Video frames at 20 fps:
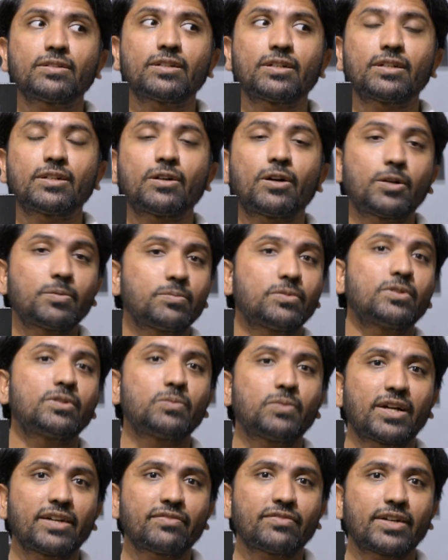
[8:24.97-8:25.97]
onboard
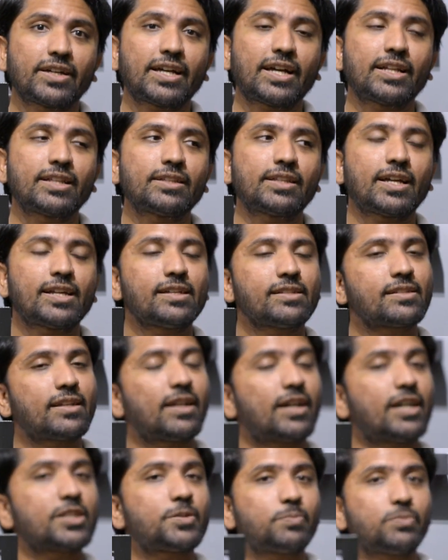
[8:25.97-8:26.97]
Wi-Fi, and that is a
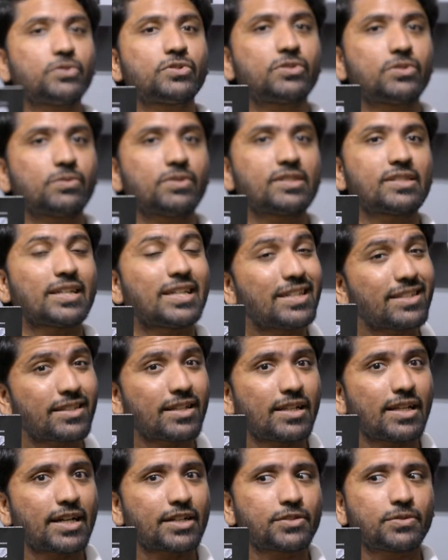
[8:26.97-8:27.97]
large push towards
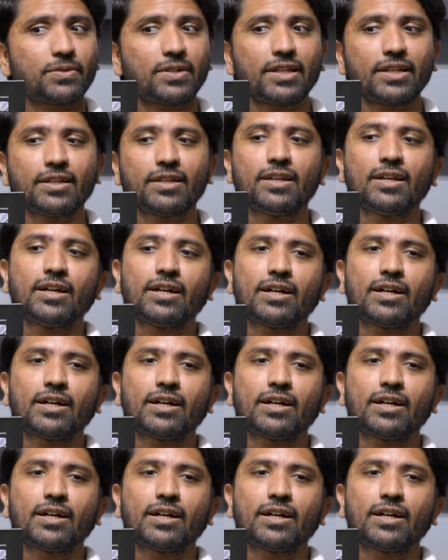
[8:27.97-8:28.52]
Intel actually,